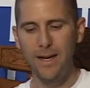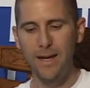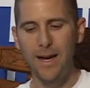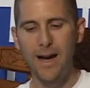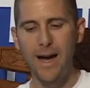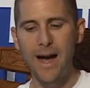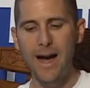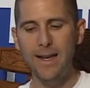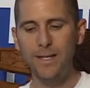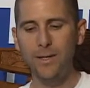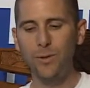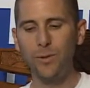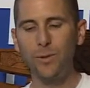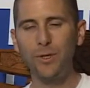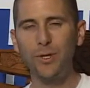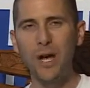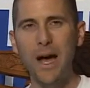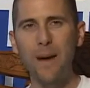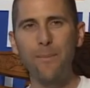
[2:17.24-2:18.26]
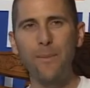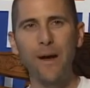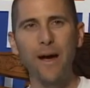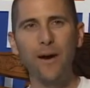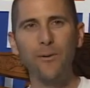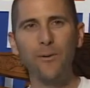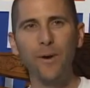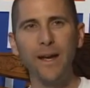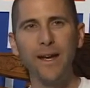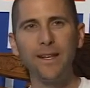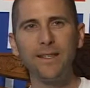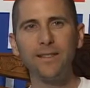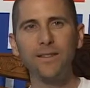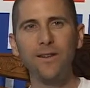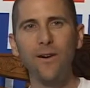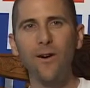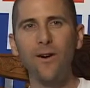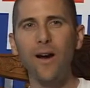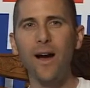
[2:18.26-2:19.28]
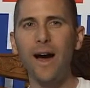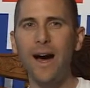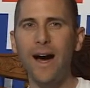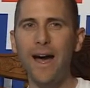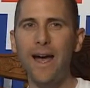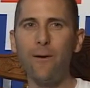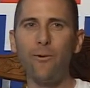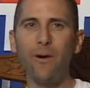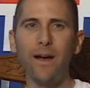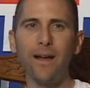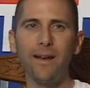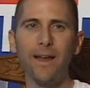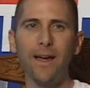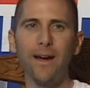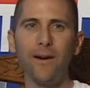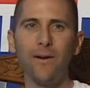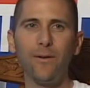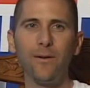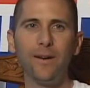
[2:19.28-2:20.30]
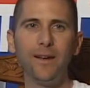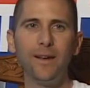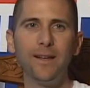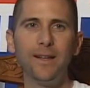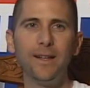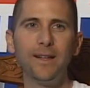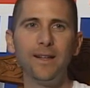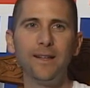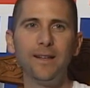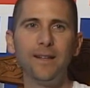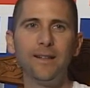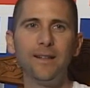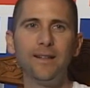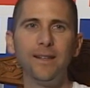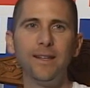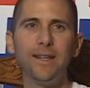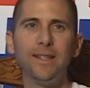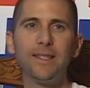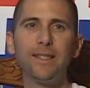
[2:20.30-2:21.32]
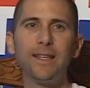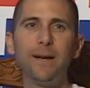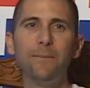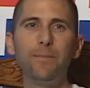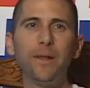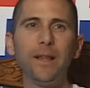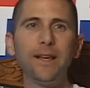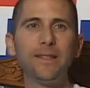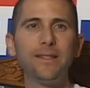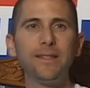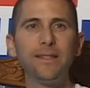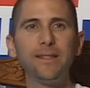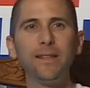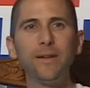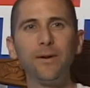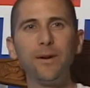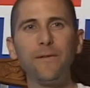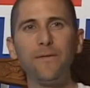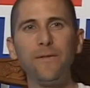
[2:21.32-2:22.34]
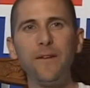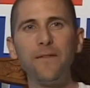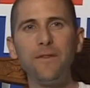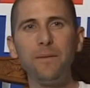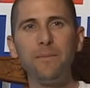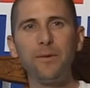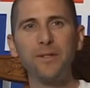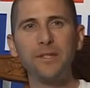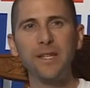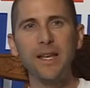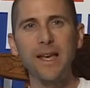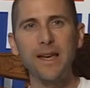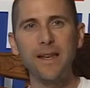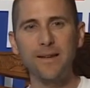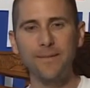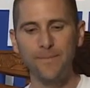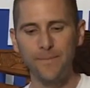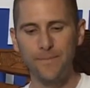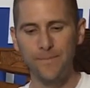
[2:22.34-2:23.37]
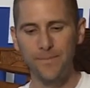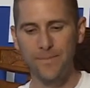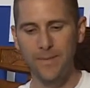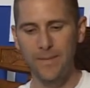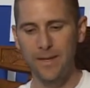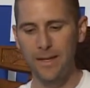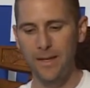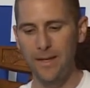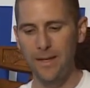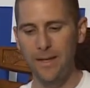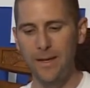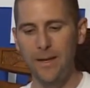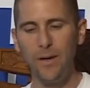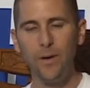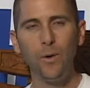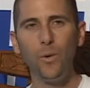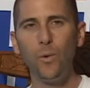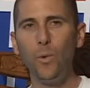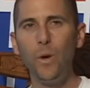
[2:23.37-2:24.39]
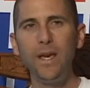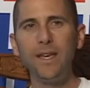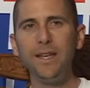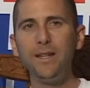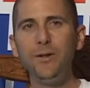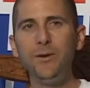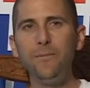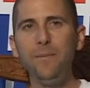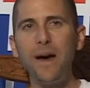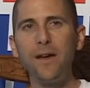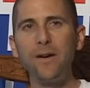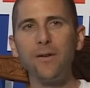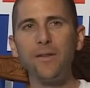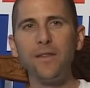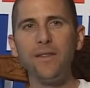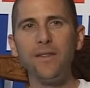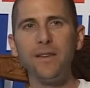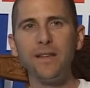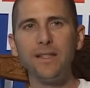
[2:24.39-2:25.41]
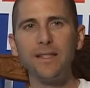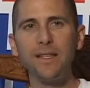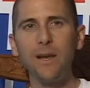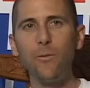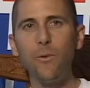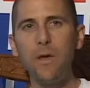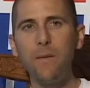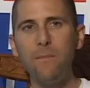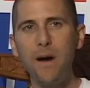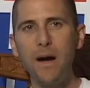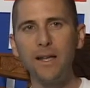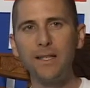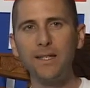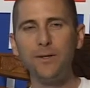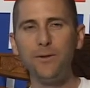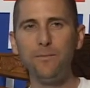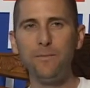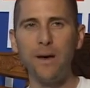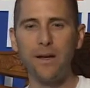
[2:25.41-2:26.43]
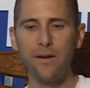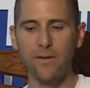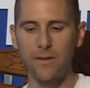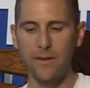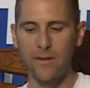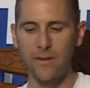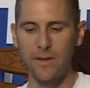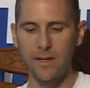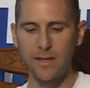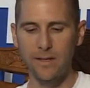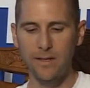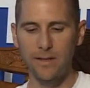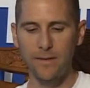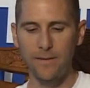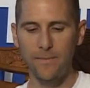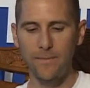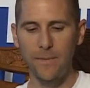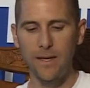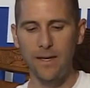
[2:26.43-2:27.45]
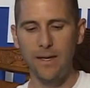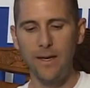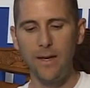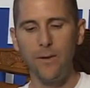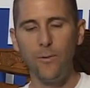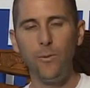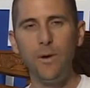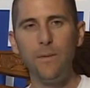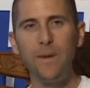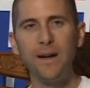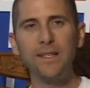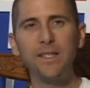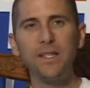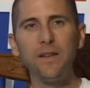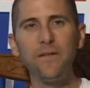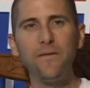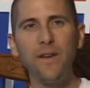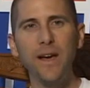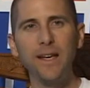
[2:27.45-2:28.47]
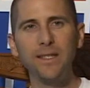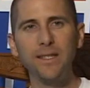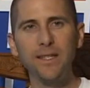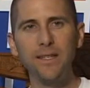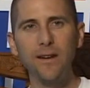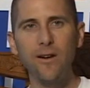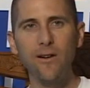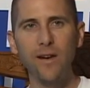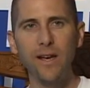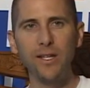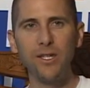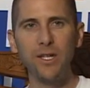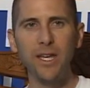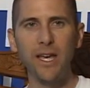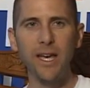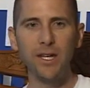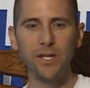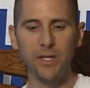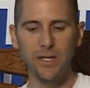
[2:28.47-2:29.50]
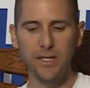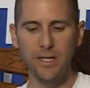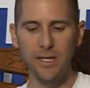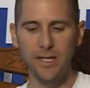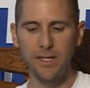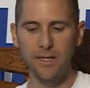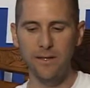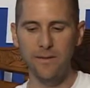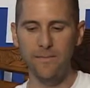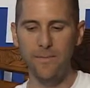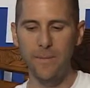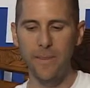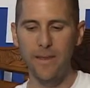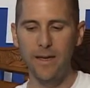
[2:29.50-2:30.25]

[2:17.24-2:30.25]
High school dropout rates are high right now. In some places, they're at 50%. We can do better than this, and we must do better than this. We must invest in our education system.